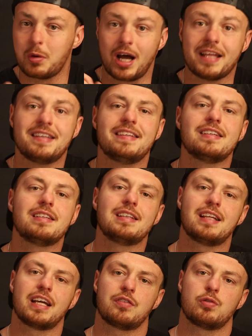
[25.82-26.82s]
I would ideally
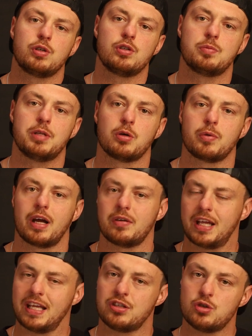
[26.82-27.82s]
like for you to be
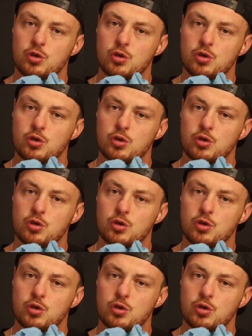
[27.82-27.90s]
around a